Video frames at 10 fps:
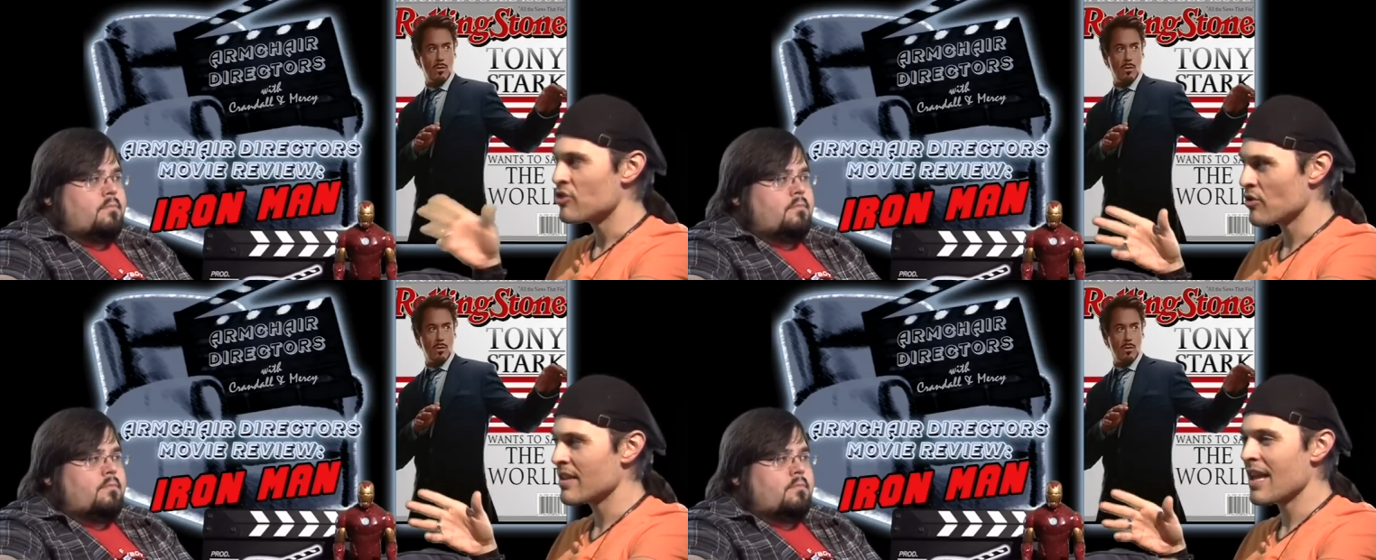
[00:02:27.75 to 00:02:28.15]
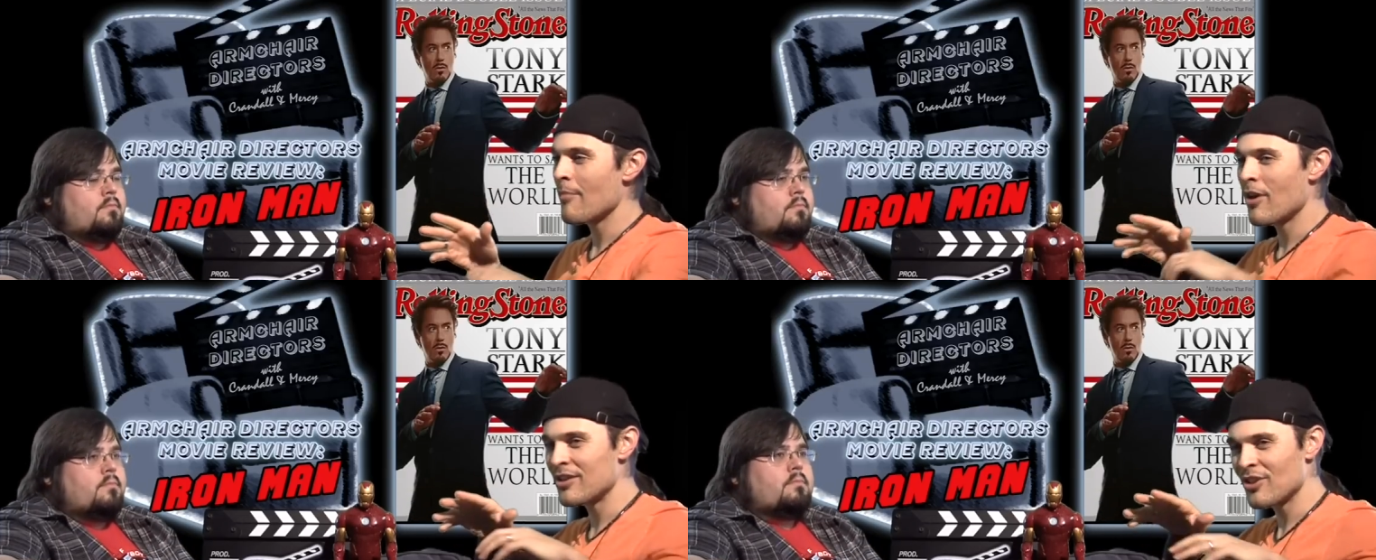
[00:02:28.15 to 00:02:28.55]
Speaker 1: During
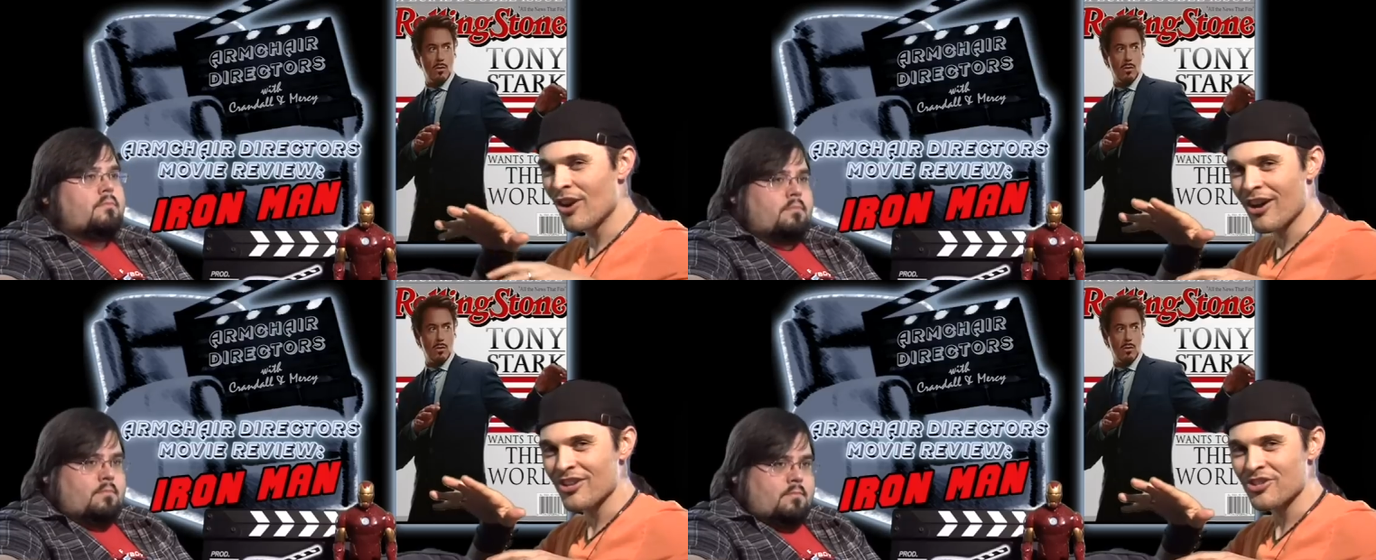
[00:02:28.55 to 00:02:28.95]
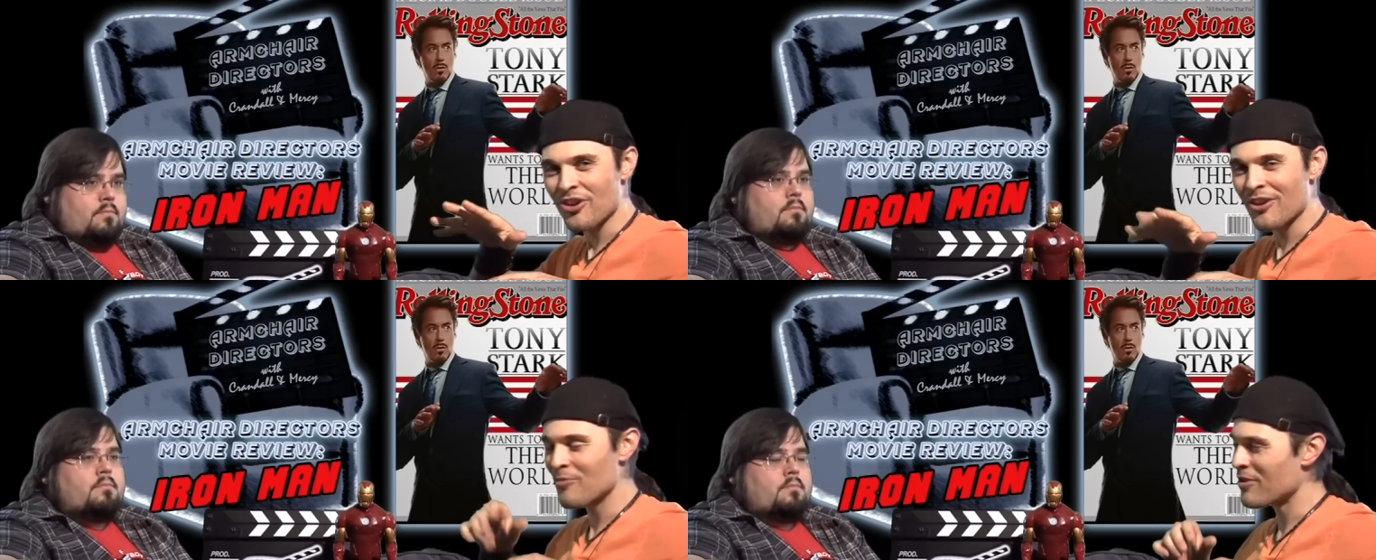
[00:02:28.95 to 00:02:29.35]
that
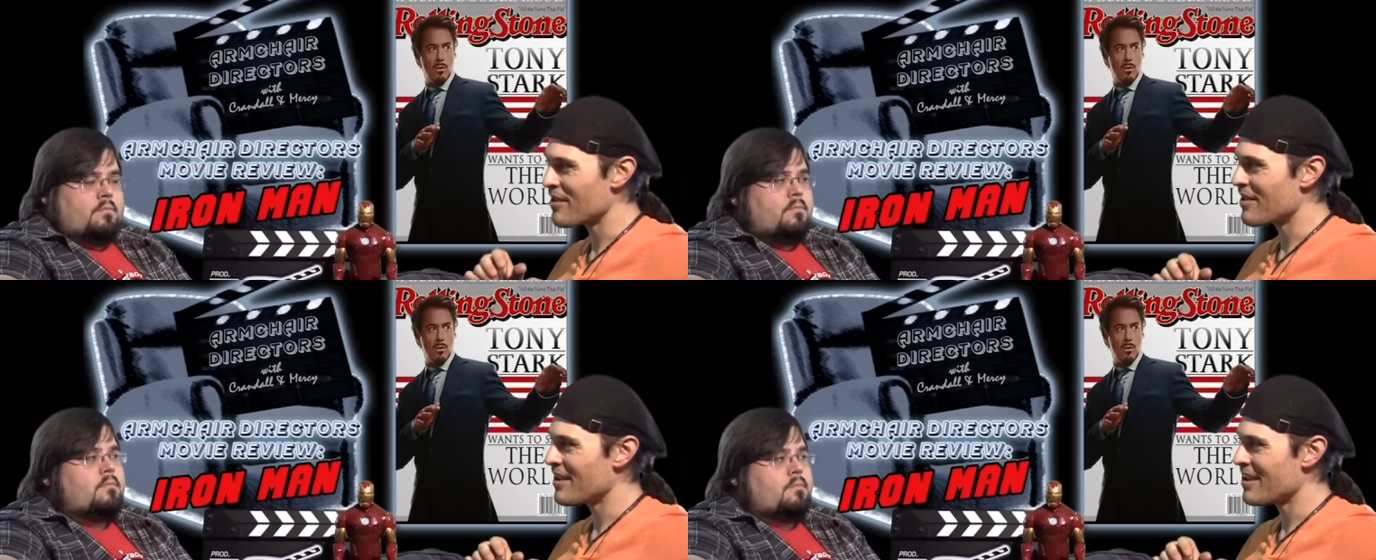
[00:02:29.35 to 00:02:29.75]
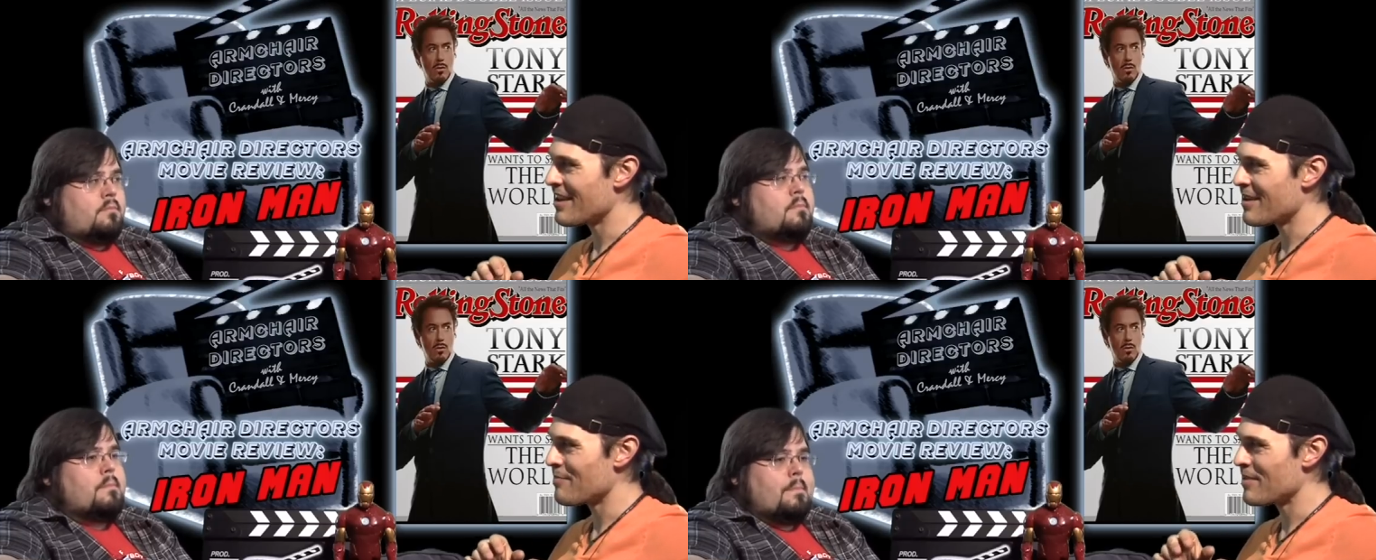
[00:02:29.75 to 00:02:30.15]
montage on one of
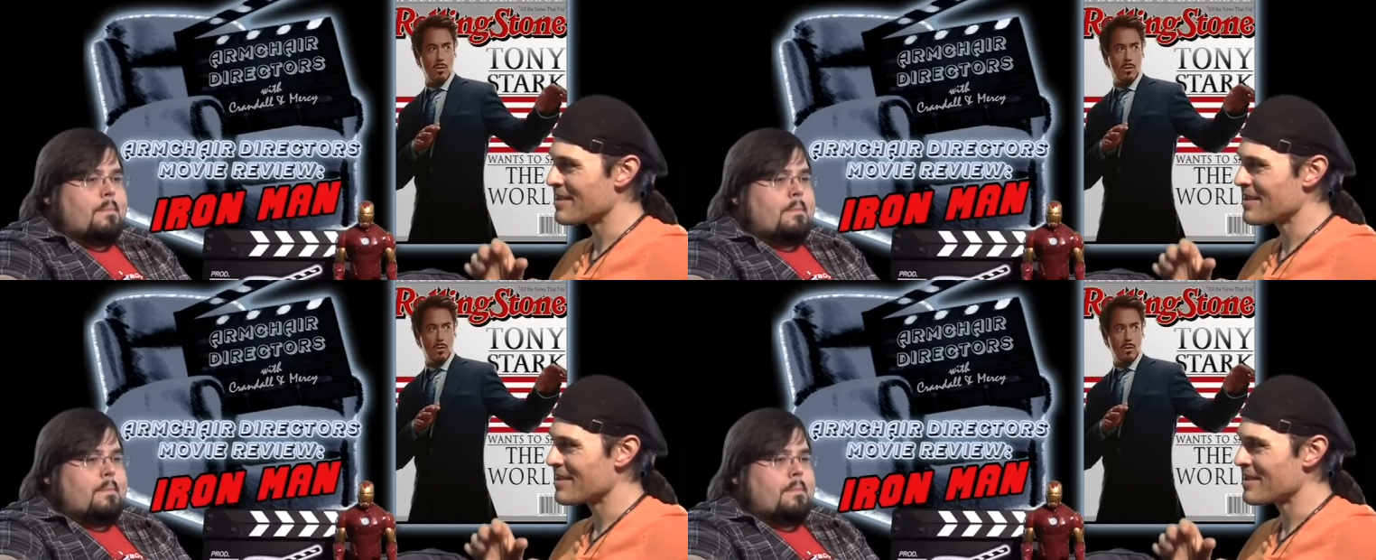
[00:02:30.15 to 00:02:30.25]
the uh,